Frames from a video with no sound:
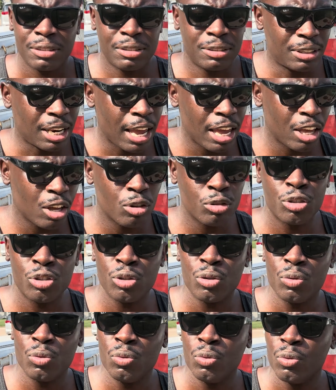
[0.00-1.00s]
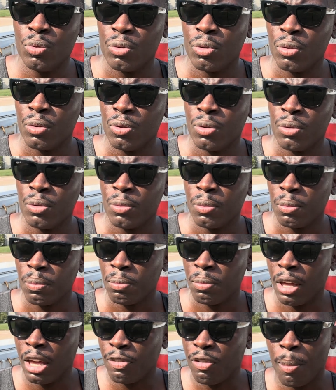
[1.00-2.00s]
tells you
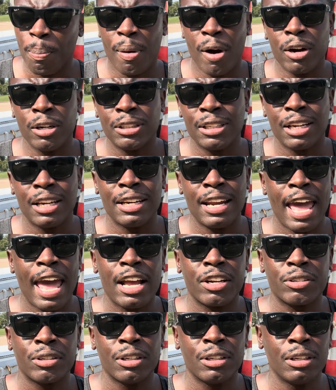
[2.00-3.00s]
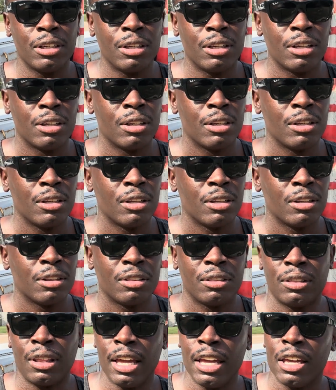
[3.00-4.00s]
if a person can actually
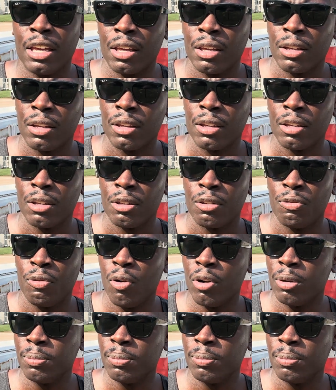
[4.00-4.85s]
think for